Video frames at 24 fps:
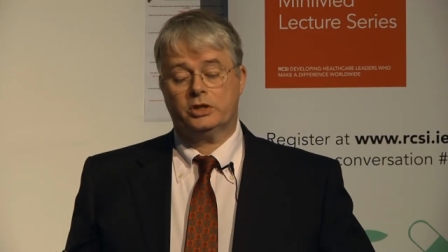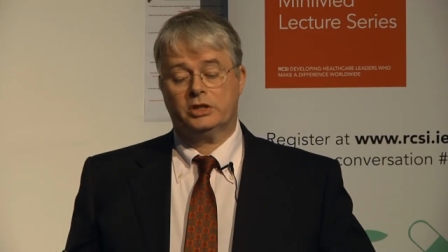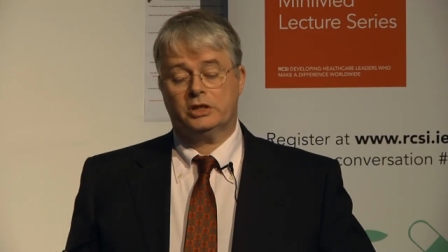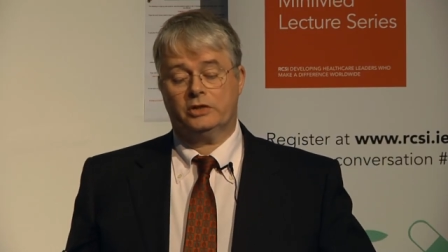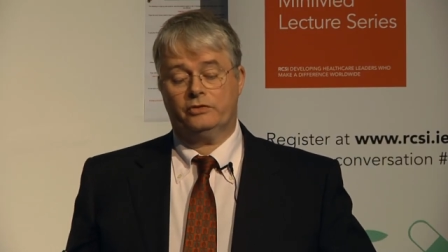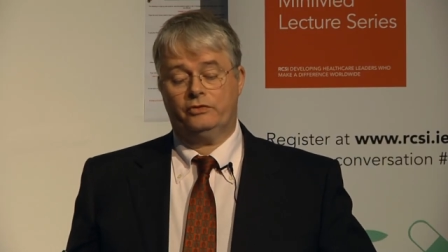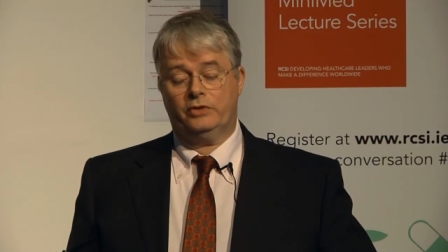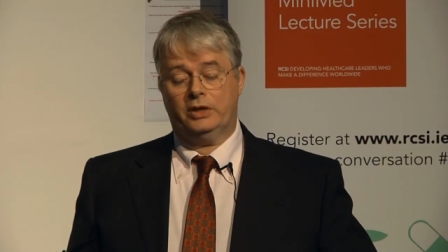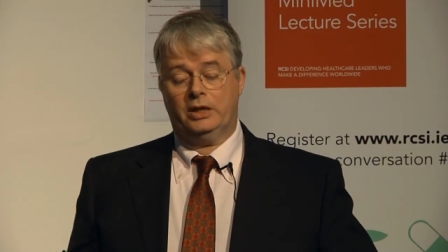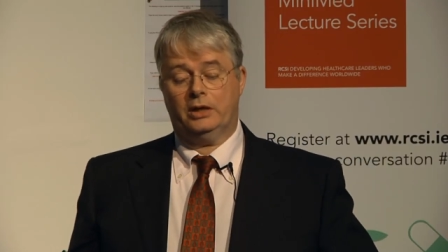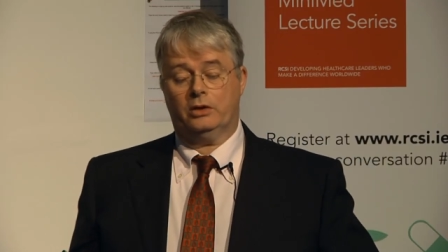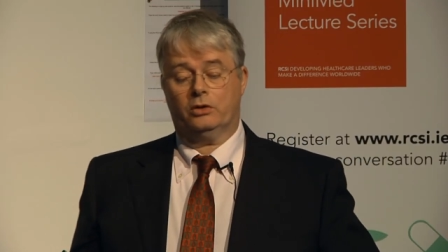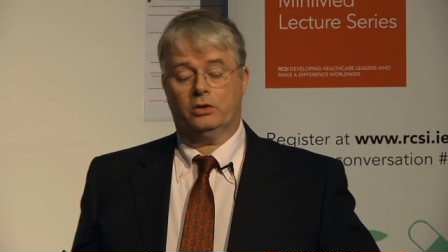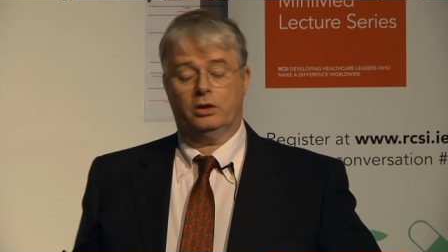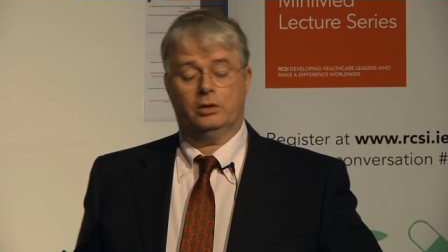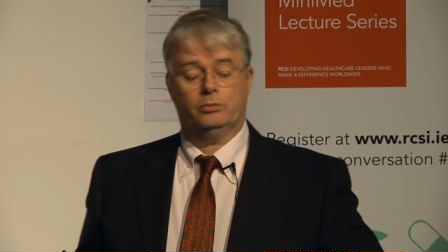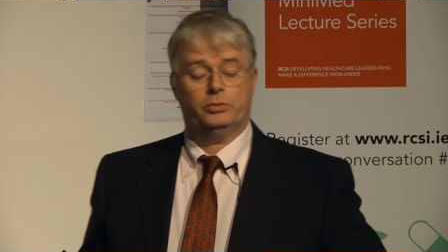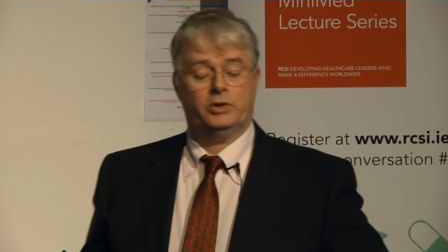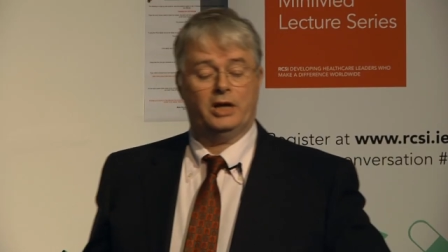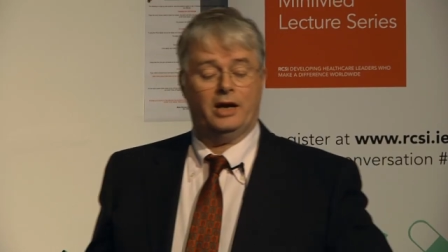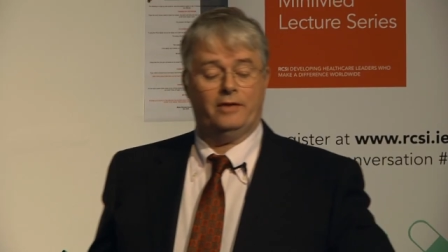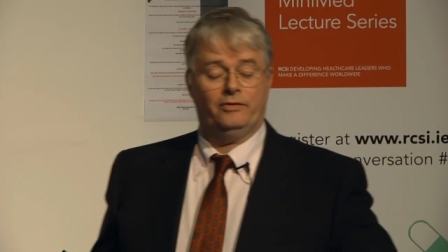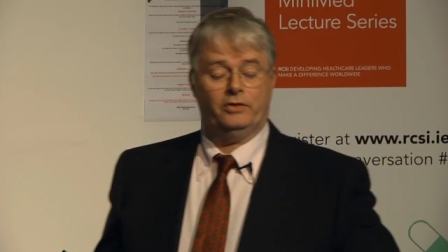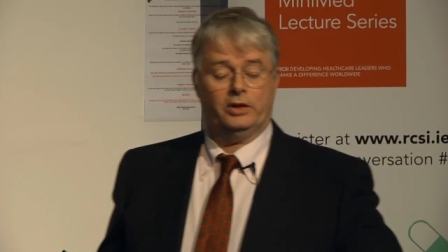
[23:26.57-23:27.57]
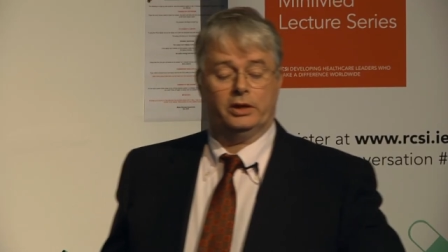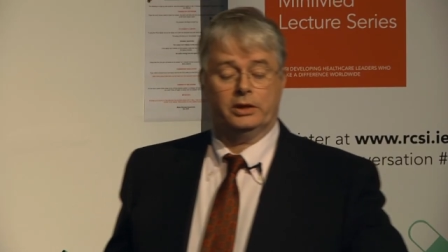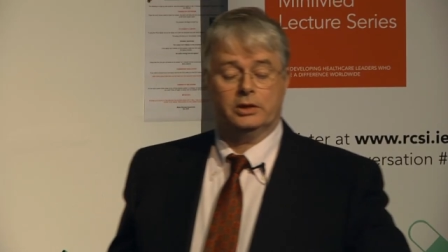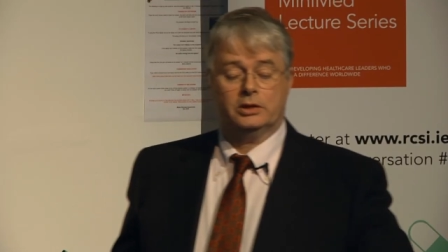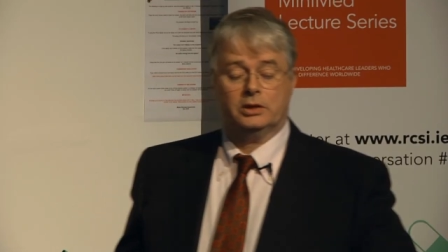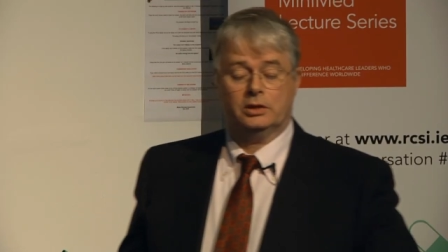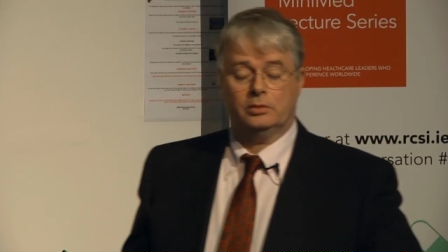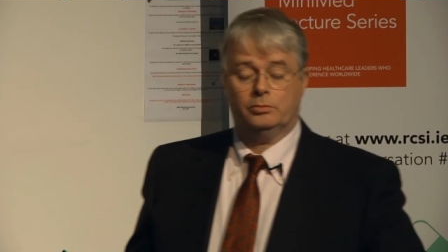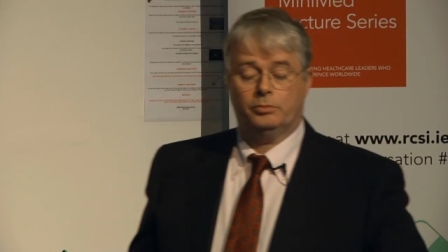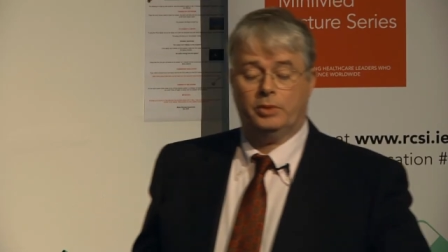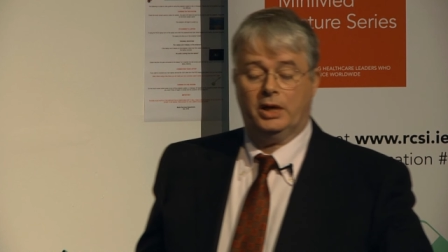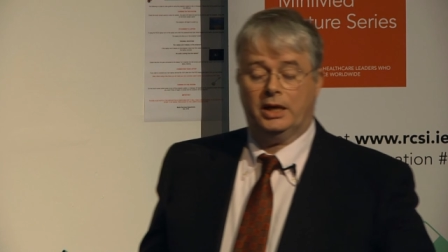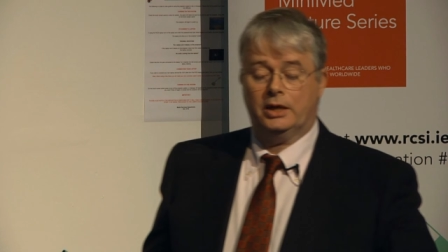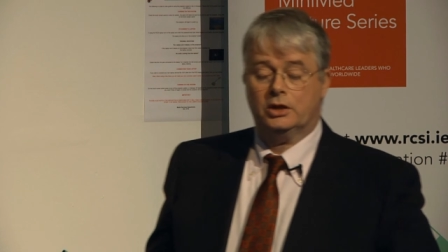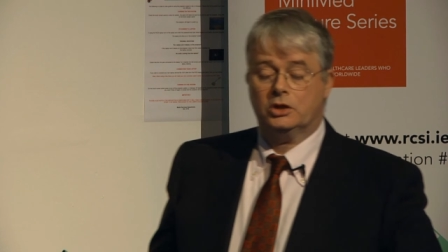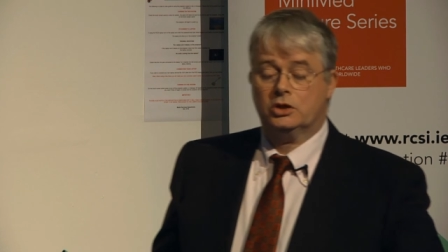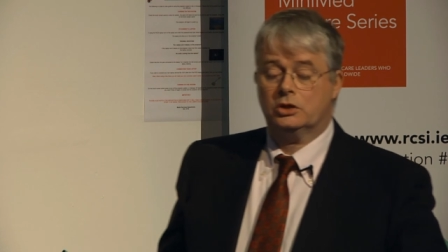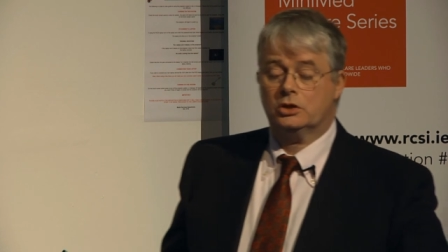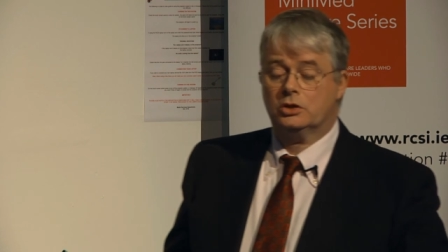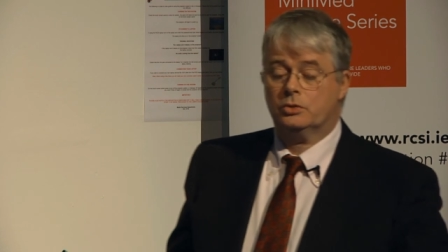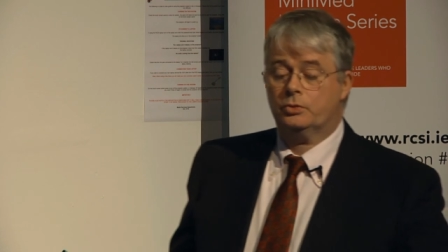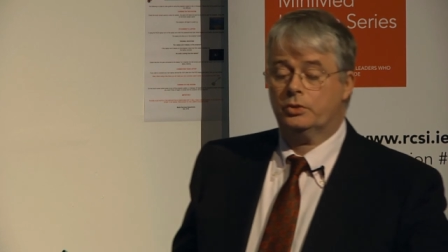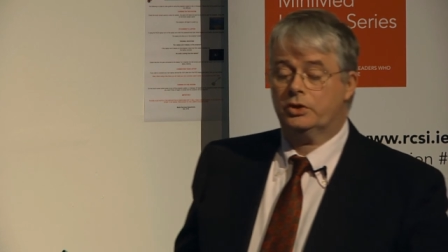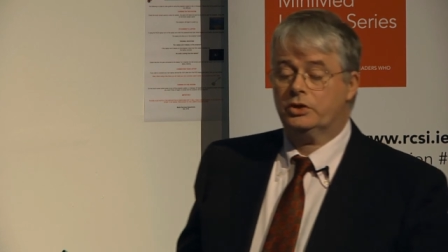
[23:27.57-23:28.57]
severe and prevalent in
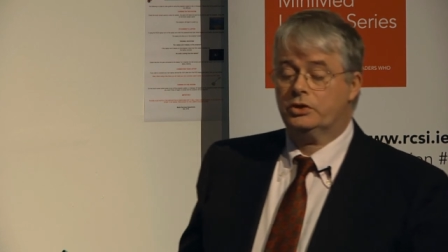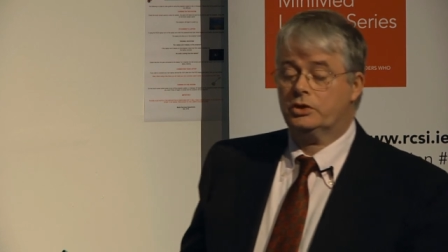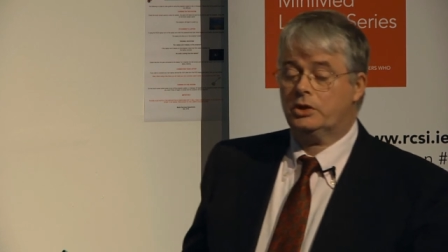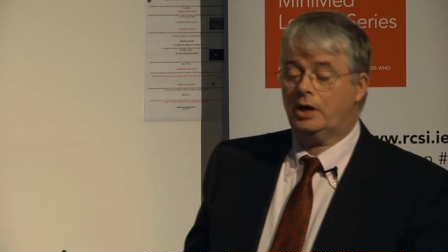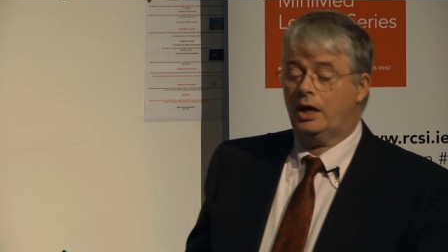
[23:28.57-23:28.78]
patients with